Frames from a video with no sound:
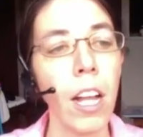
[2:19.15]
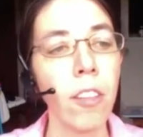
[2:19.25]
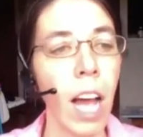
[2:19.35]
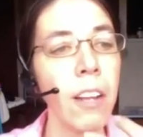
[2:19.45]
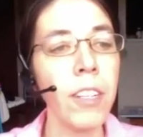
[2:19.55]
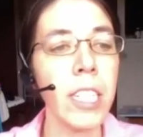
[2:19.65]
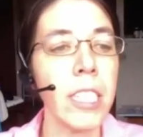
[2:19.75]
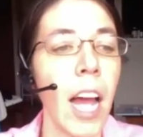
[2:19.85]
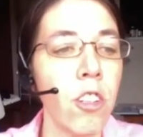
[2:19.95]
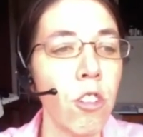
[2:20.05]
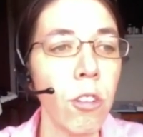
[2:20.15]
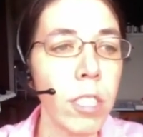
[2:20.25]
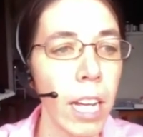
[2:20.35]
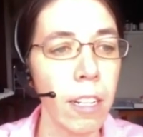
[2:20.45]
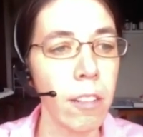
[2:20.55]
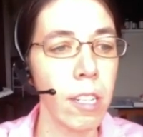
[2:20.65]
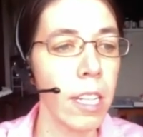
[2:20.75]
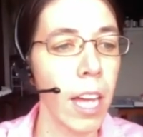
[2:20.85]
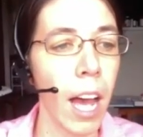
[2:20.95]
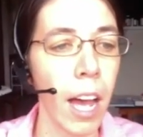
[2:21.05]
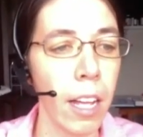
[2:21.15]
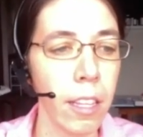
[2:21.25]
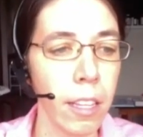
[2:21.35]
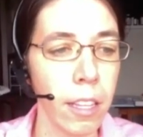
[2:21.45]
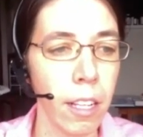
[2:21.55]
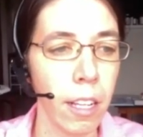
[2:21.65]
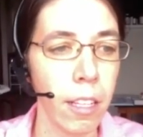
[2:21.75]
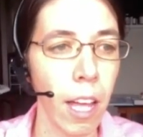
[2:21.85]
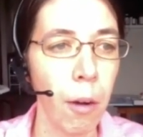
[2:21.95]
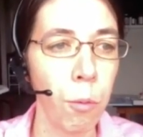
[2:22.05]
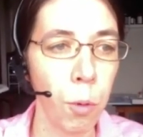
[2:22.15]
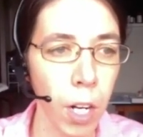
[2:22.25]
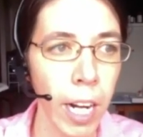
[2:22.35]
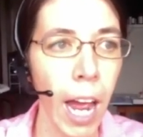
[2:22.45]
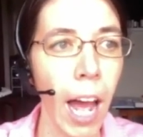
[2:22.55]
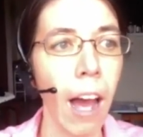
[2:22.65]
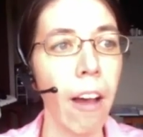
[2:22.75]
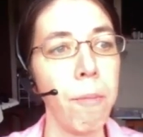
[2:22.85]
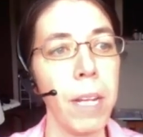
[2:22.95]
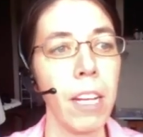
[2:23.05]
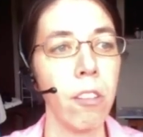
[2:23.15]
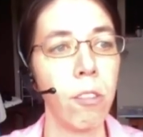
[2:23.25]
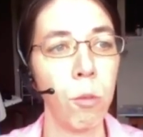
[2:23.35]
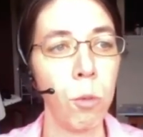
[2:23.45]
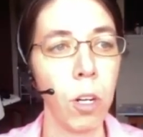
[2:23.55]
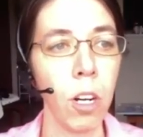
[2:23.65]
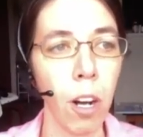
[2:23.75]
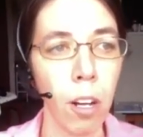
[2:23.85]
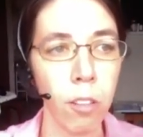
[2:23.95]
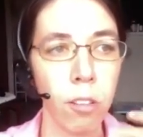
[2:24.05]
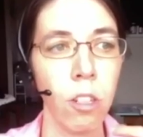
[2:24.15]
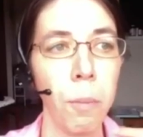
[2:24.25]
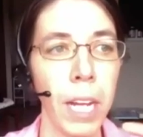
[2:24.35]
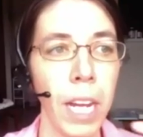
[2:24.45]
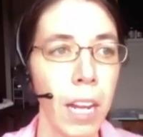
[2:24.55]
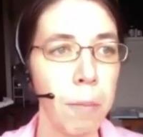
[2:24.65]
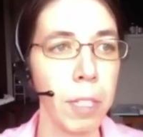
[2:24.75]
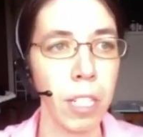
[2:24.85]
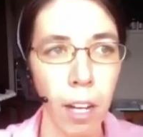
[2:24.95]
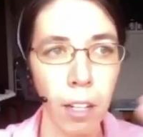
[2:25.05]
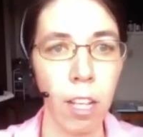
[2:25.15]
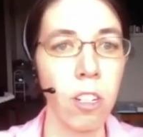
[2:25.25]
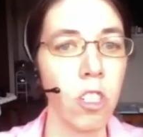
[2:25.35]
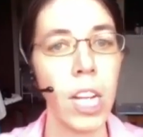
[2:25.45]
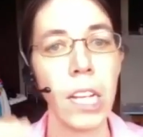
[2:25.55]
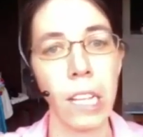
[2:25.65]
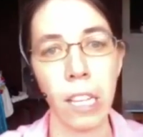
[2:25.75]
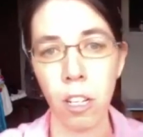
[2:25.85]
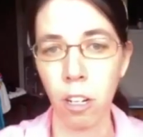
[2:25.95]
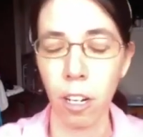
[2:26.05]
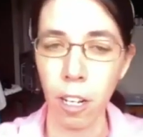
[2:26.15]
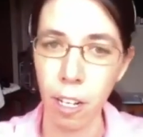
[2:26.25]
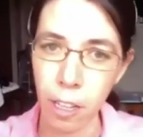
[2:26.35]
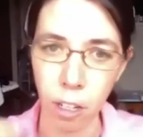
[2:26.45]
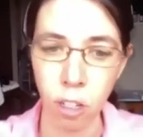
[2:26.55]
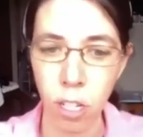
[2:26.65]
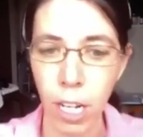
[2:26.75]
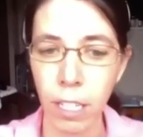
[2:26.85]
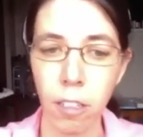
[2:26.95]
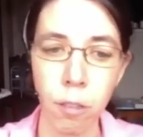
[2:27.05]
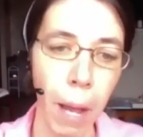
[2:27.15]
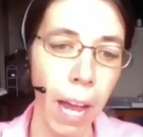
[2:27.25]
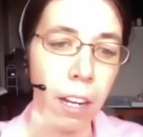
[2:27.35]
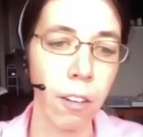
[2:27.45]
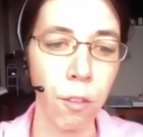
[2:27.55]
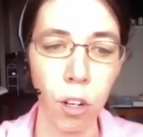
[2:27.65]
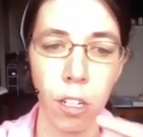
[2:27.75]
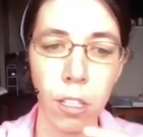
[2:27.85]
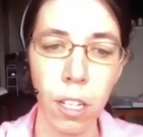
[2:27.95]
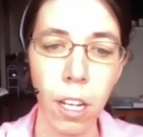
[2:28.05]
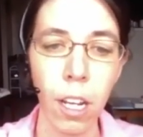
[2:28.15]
It's kind of a natural tendency that we're going to have because we're also picking up the dog's energy, and then there's like this back and forth,